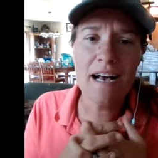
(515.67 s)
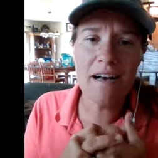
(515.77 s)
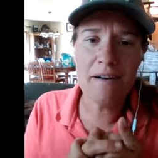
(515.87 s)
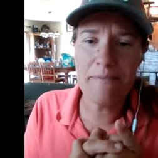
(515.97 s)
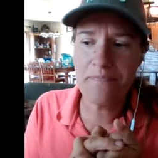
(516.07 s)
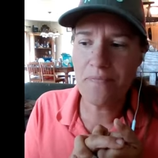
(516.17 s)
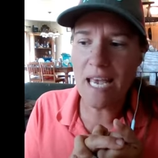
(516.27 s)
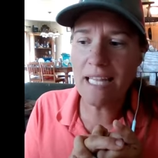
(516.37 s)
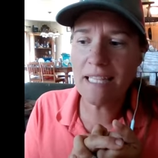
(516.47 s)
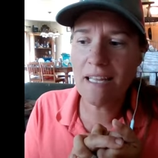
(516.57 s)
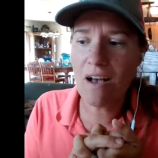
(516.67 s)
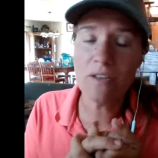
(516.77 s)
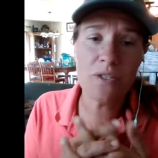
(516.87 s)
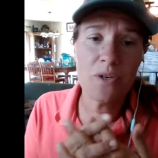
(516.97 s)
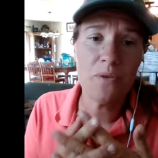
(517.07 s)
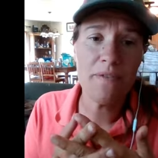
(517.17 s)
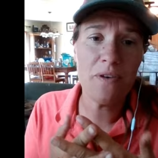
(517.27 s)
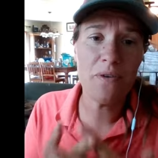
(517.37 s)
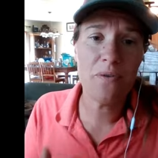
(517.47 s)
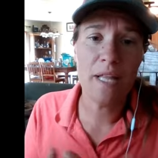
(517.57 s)
And also, if
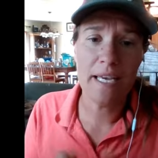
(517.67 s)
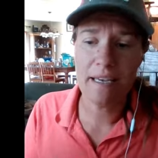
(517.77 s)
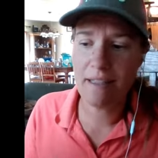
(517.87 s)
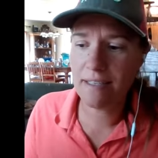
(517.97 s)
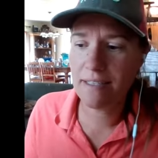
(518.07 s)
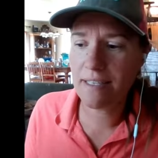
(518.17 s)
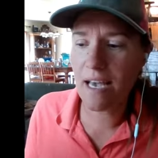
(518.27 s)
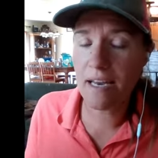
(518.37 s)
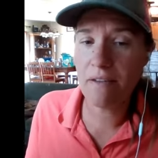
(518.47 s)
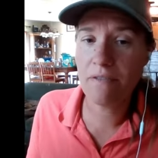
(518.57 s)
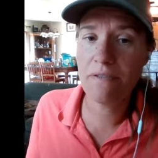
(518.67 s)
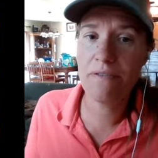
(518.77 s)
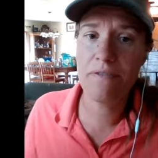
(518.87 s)
you like this kind of